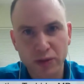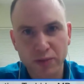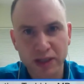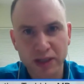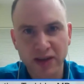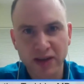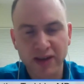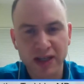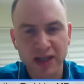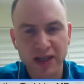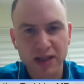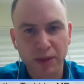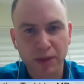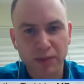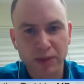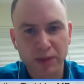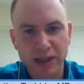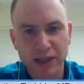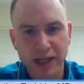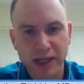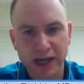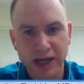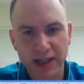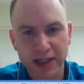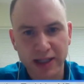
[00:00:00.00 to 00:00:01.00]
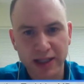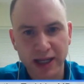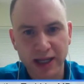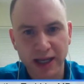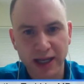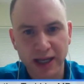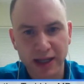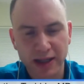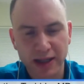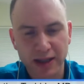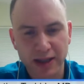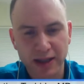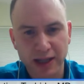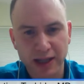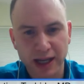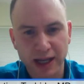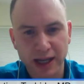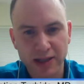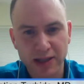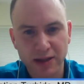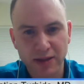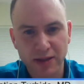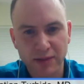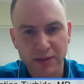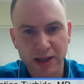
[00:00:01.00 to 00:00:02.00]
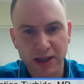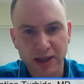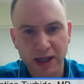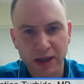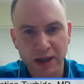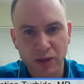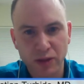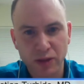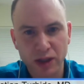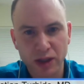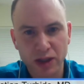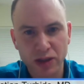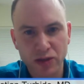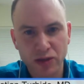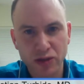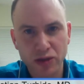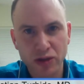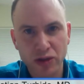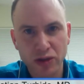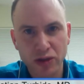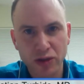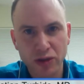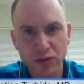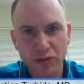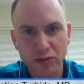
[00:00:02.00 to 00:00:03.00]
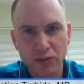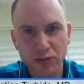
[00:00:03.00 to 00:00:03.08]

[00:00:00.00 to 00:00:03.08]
supplements that I take. Is that something that would interest you?